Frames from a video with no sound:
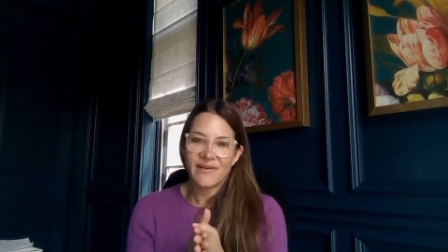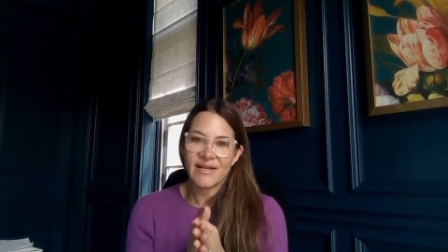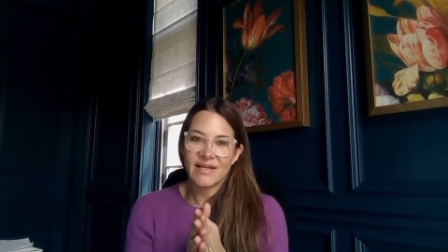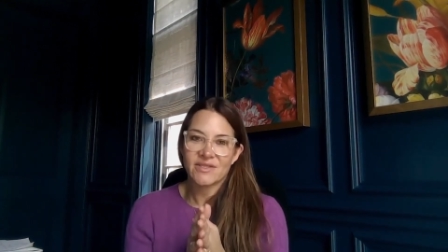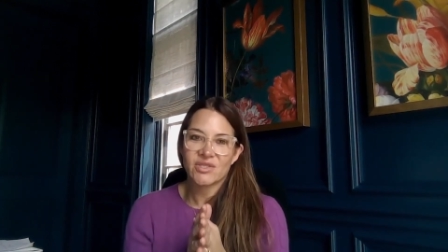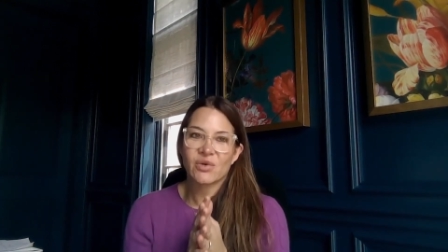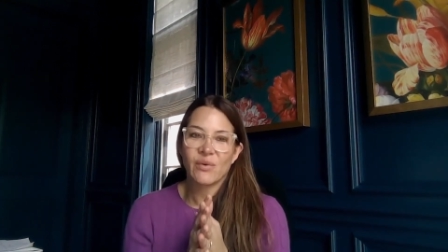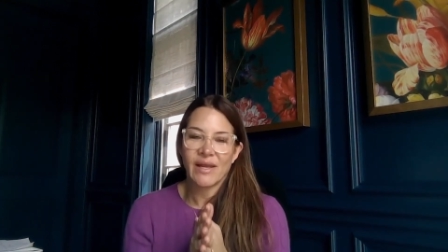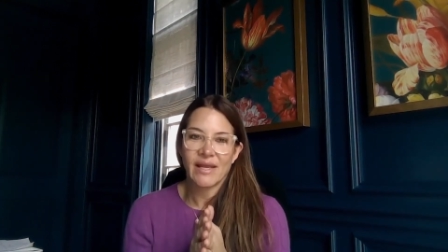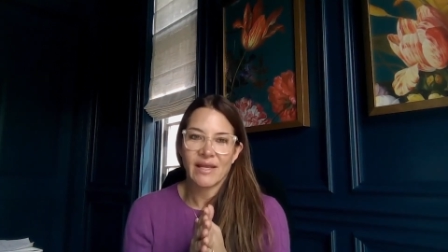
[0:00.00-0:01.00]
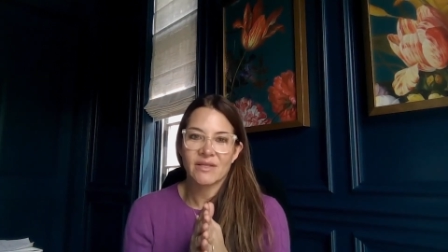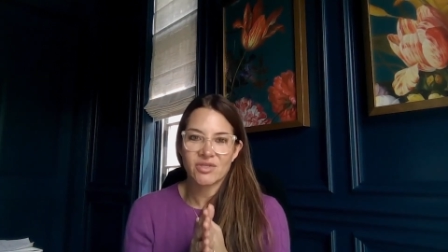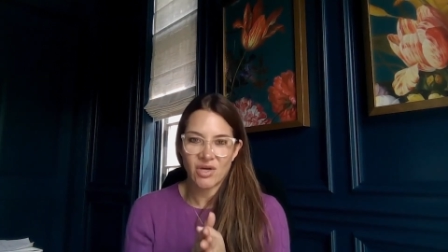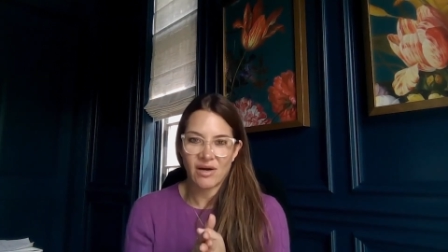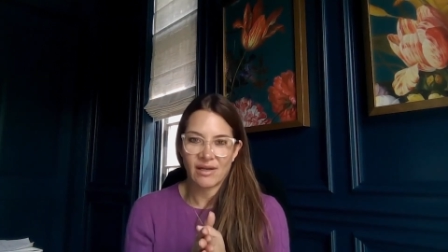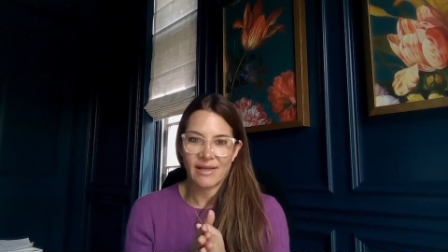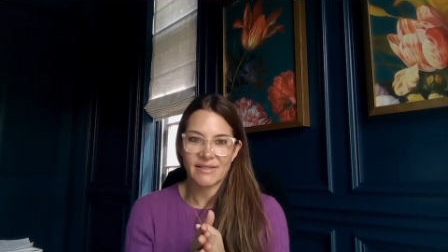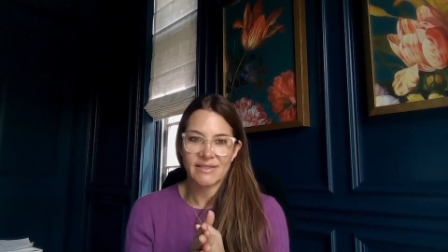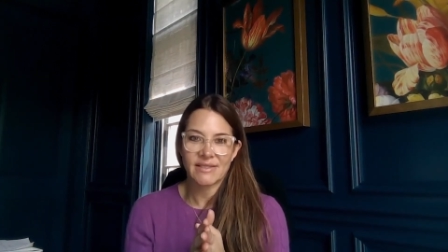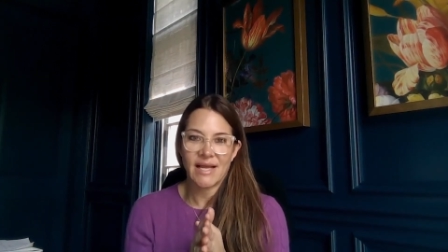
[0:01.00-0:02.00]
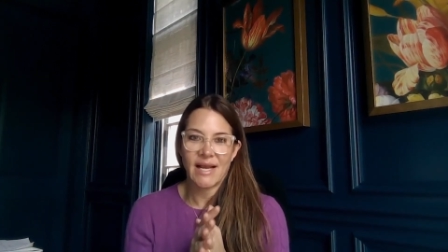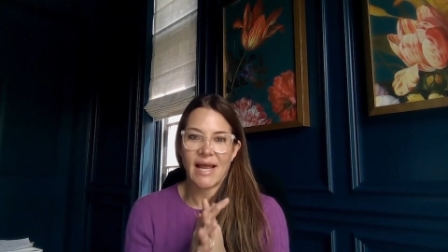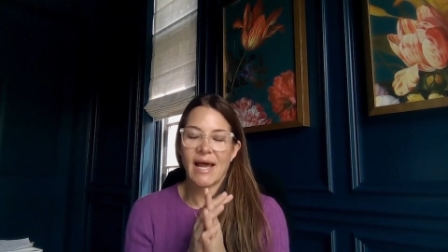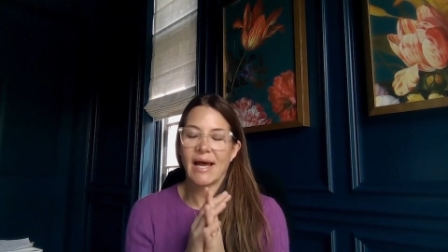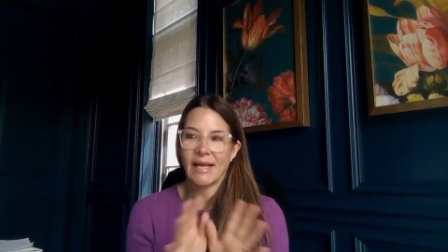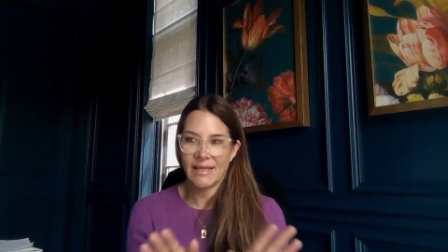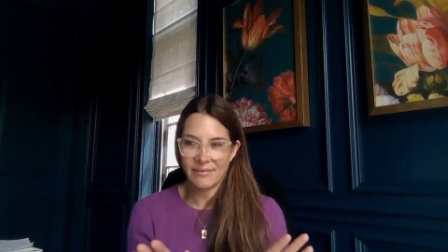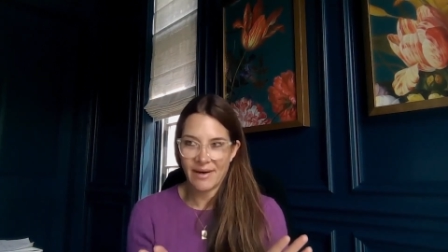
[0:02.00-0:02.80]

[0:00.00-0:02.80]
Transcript: finished Queen Charlotte and I highly mm-hmm.